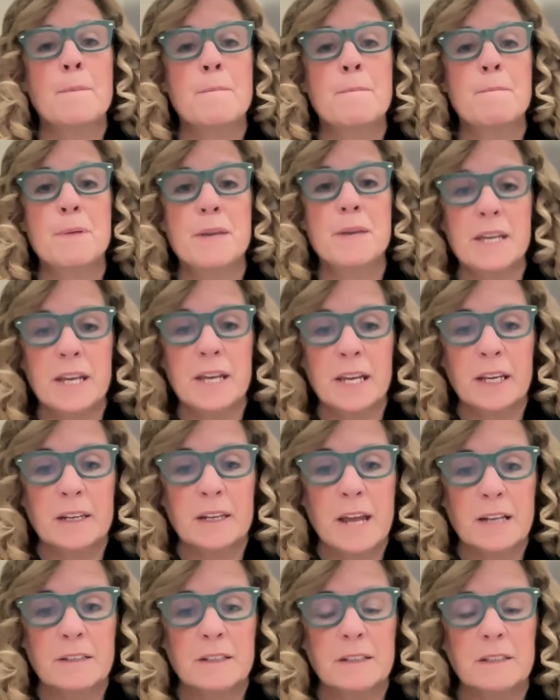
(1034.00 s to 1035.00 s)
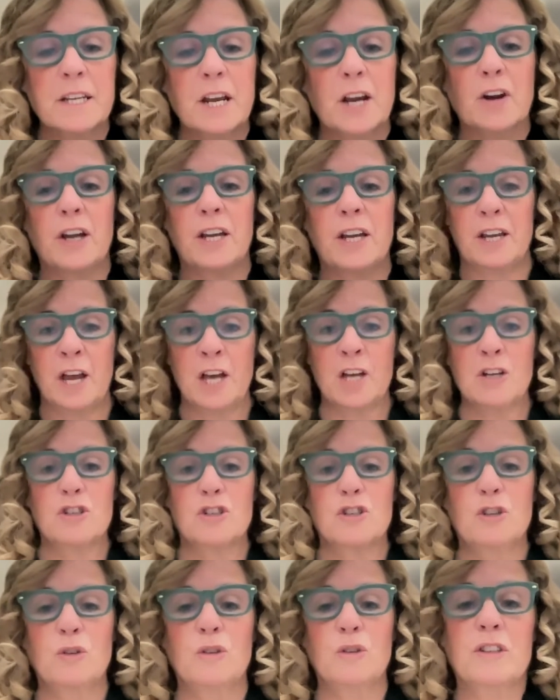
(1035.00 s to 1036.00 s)
being necessary
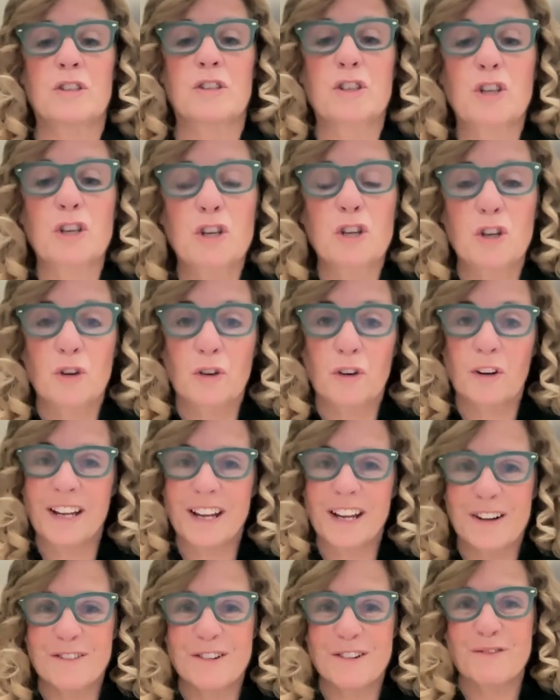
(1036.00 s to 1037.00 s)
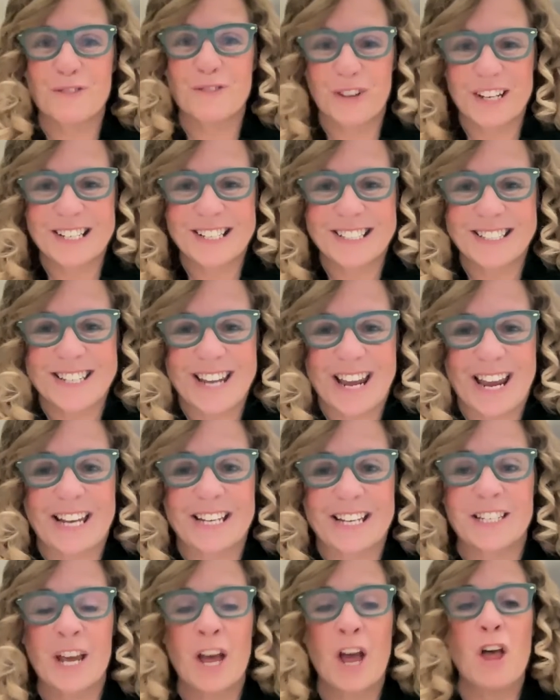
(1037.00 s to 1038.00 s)
to the security of a free
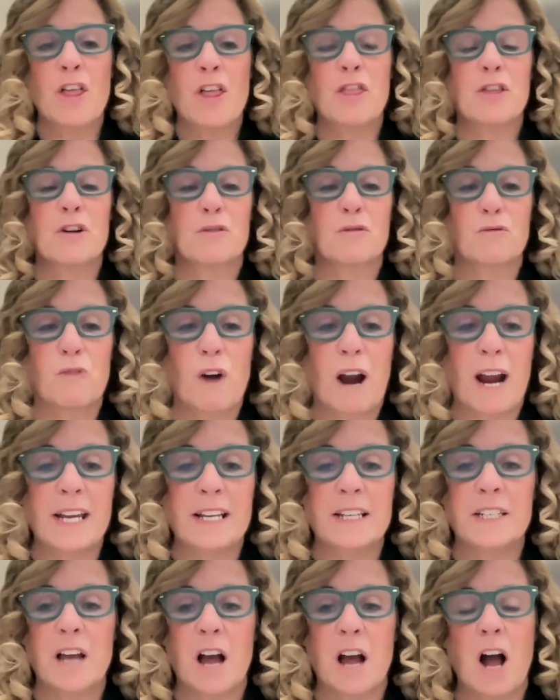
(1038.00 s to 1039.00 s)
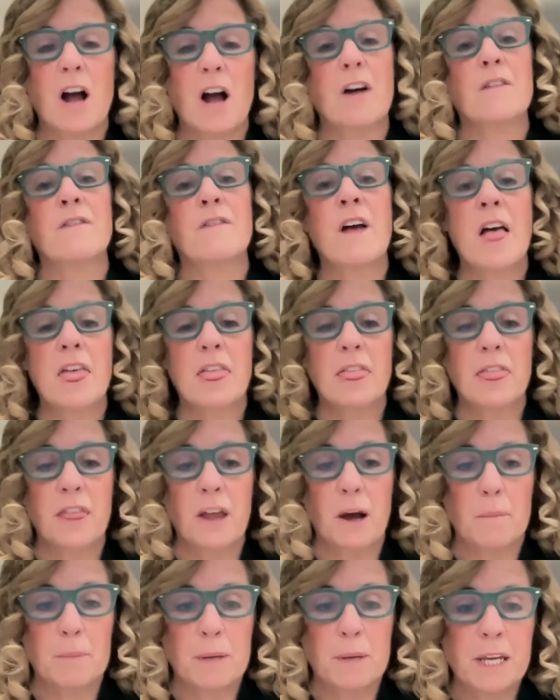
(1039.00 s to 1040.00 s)
state, the right of
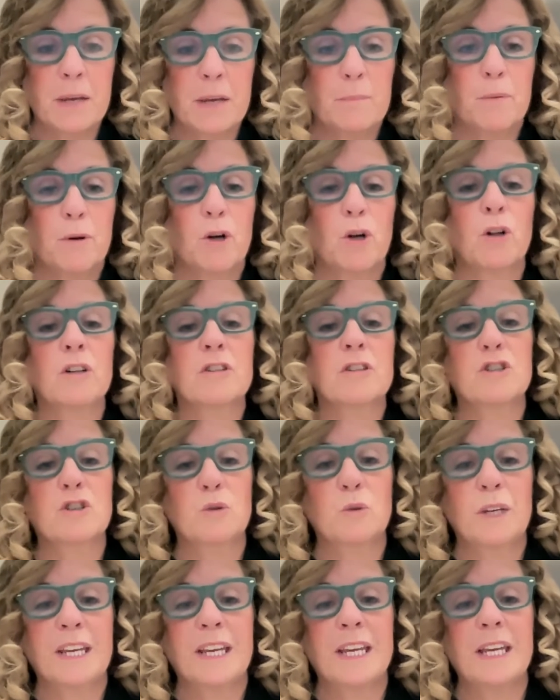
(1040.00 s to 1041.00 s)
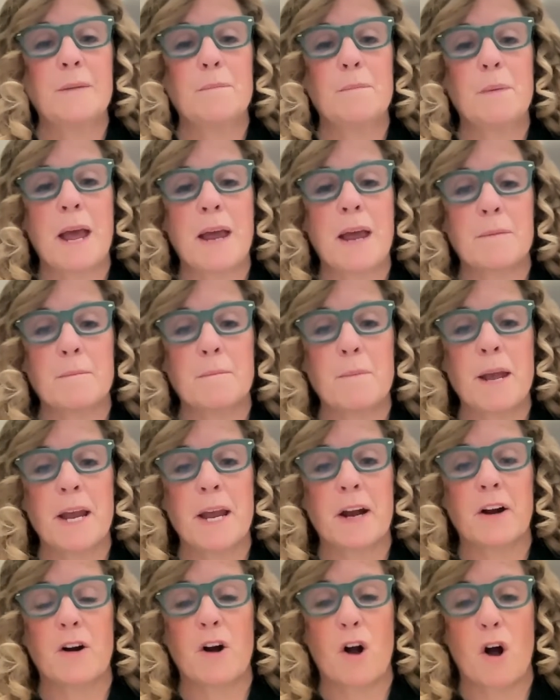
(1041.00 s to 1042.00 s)
the people to keep and
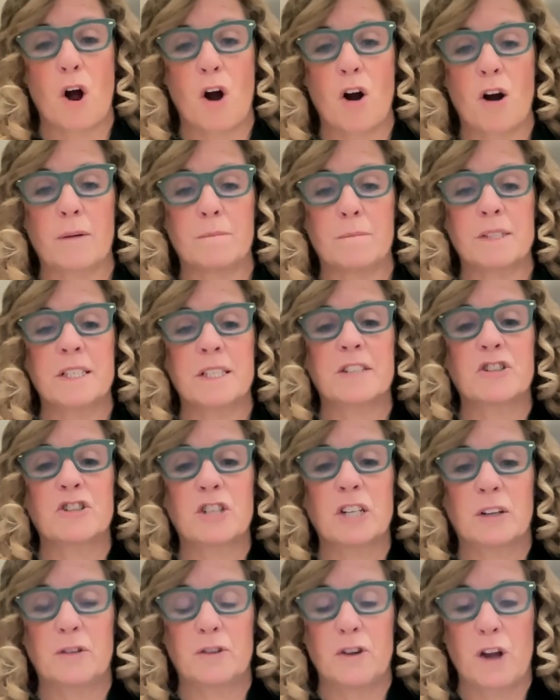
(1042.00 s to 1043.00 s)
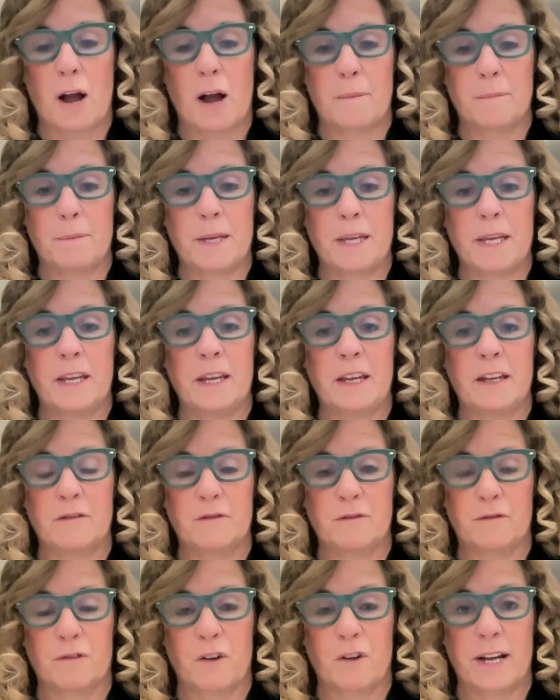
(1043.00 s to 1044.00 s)
bear arms shall not be
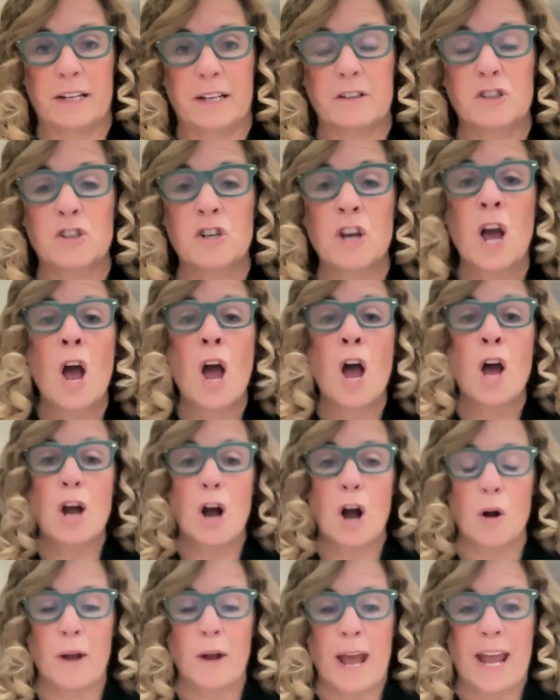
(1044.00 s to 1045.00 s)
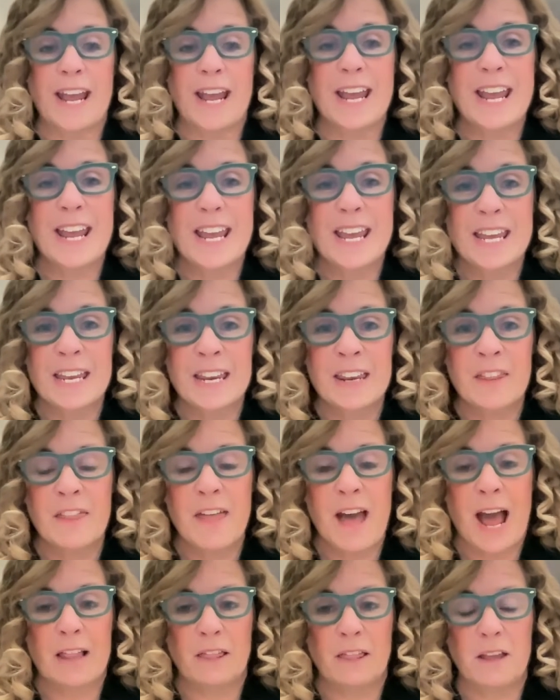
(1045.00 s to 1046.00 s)
infringed. Okay, in
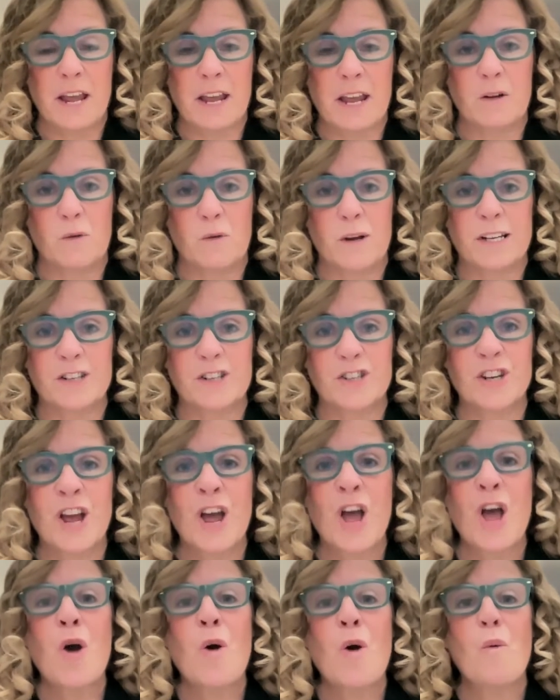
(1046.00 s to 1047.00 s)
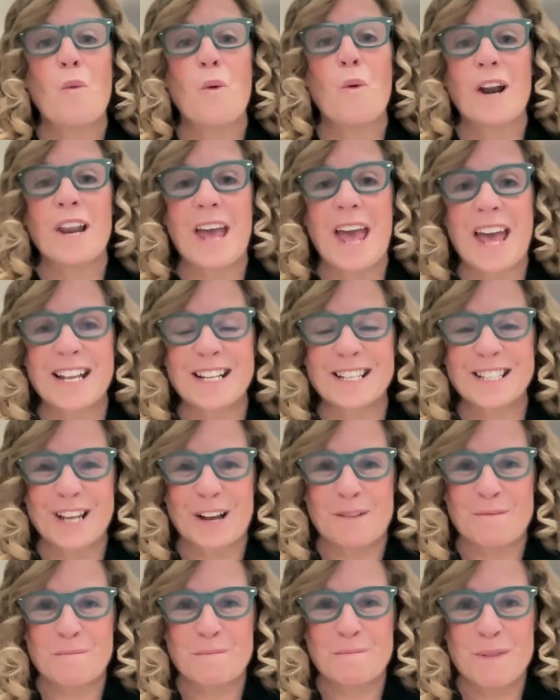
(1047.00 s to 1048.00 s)
that language, what ends
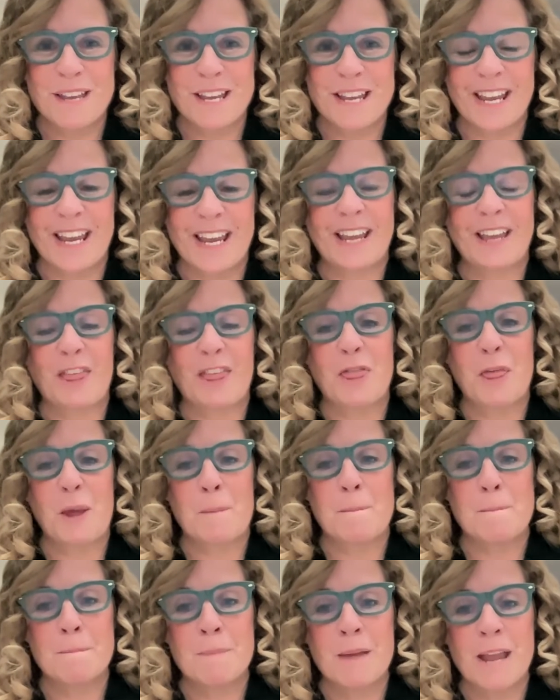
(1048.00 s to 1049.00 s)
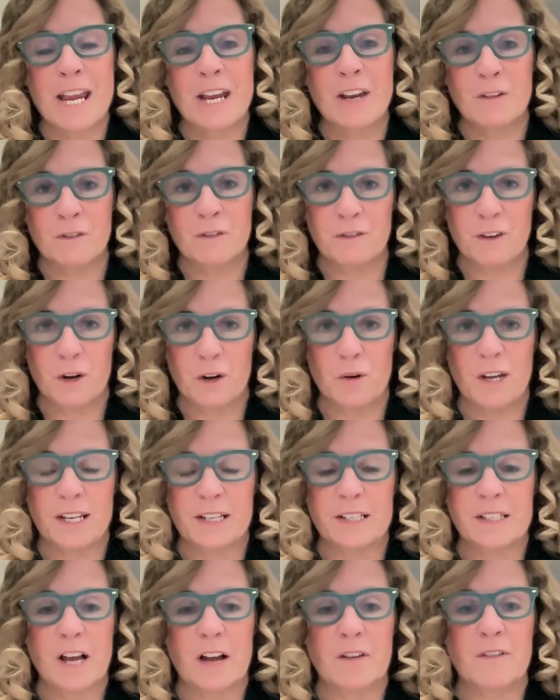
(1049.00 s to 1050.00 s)
up being the main
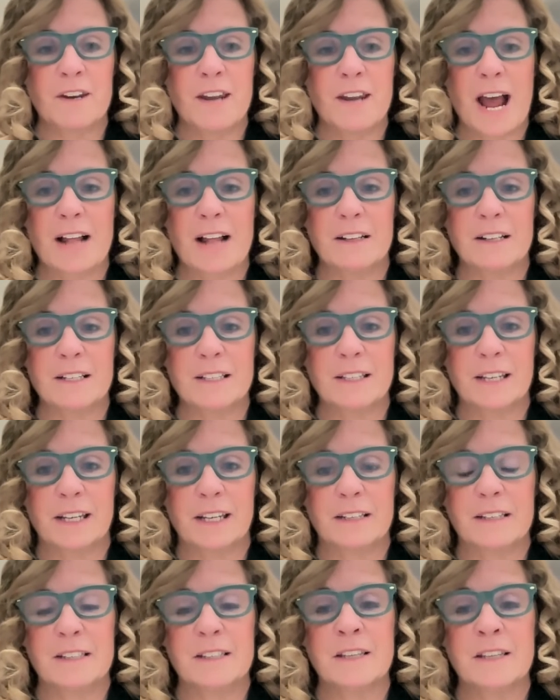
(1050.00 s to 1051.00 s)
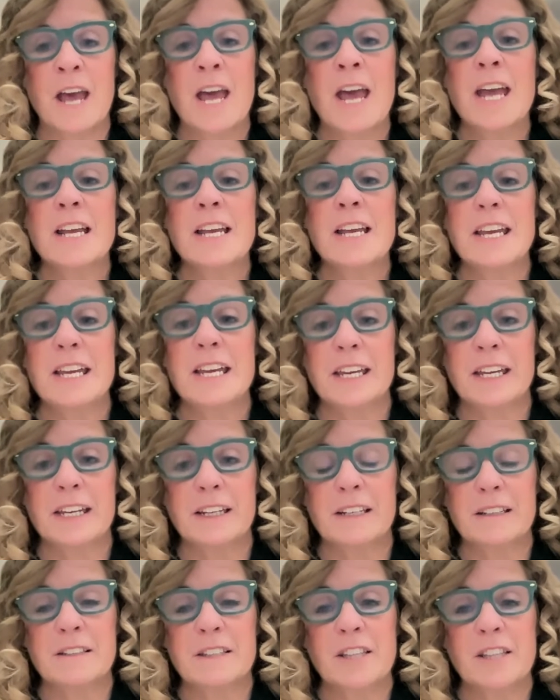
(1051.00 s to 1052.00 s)
focus of analysis
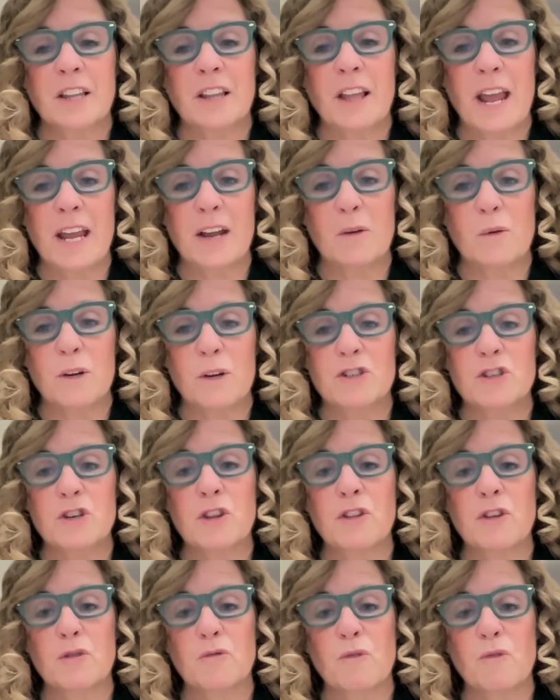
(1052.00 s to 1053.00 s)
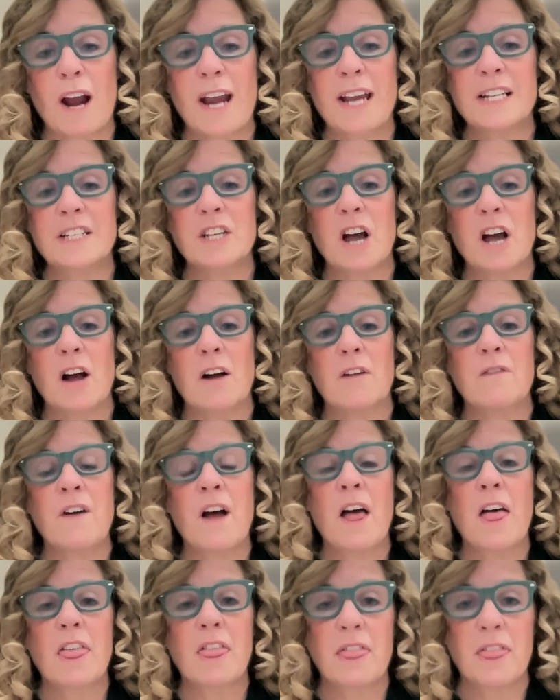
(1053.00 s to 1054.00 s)
is the language, the right of
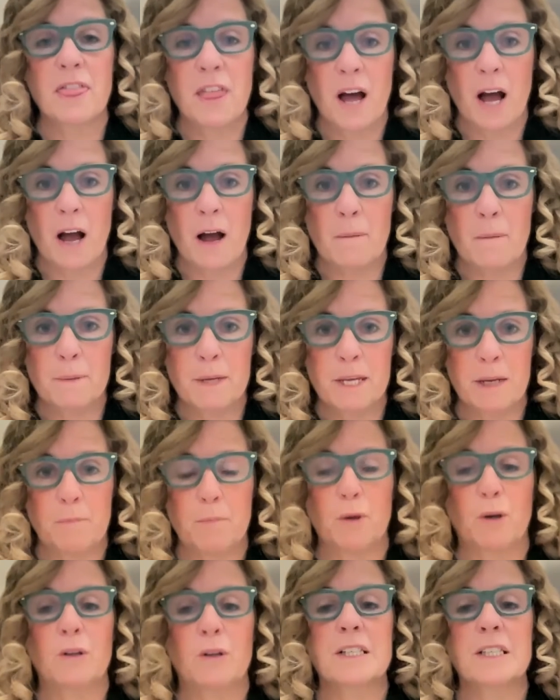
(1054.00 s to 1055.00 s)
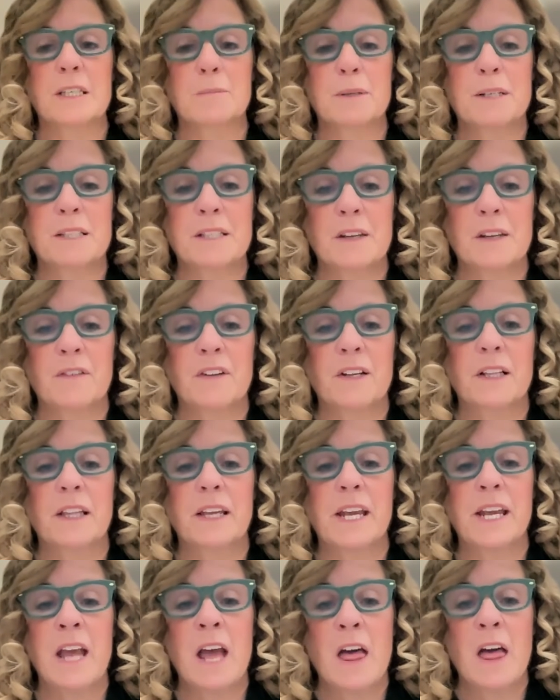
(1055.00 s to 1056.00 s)
the people,
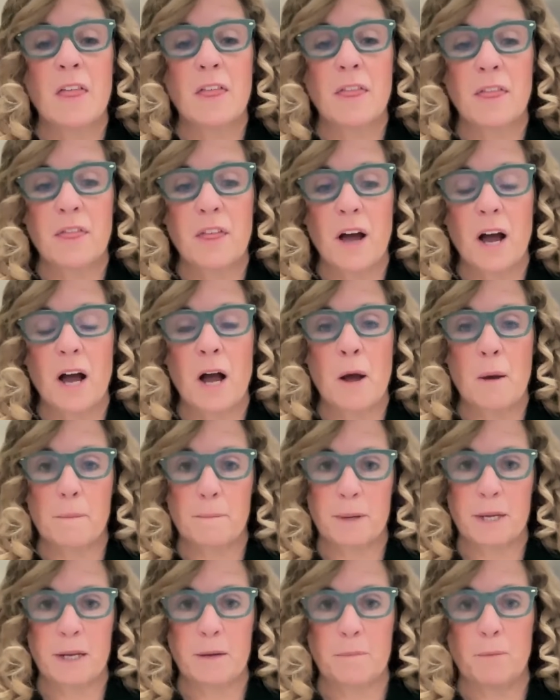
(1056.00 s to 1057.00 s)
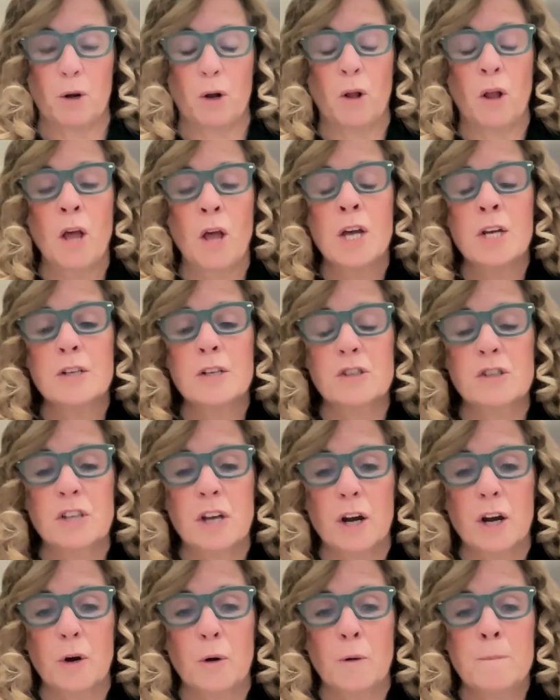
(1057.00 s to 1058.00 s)
specifically the people.
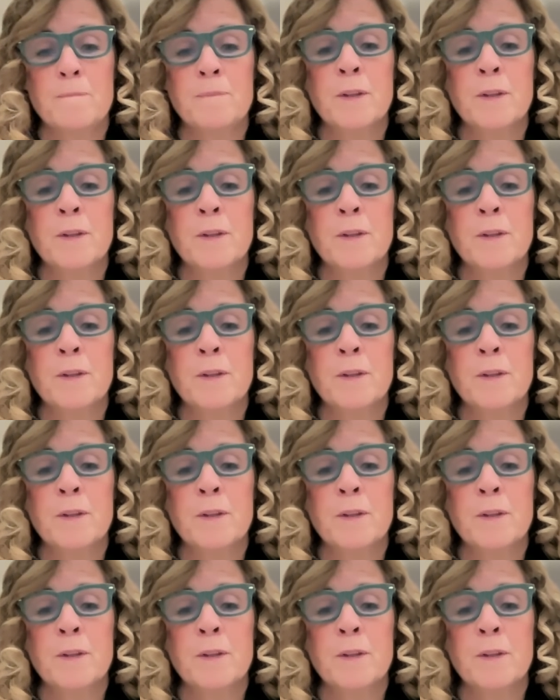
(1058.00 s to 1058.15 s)
So